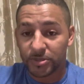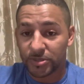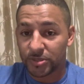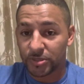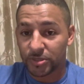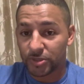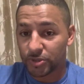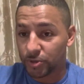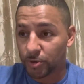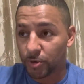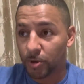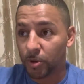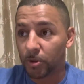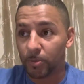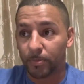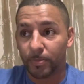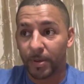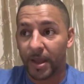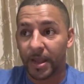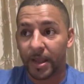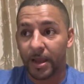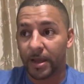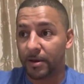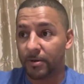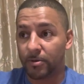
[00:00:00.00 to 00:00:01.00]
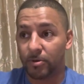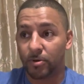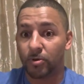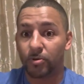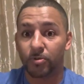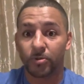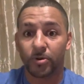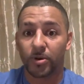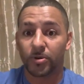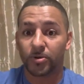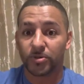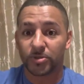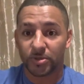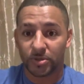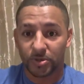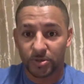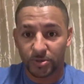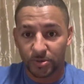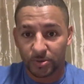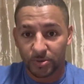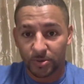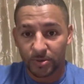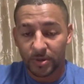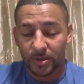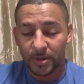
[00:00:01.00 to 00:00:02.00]
controlled by who knows
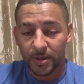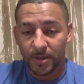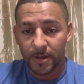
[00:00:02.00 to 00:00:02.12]
who.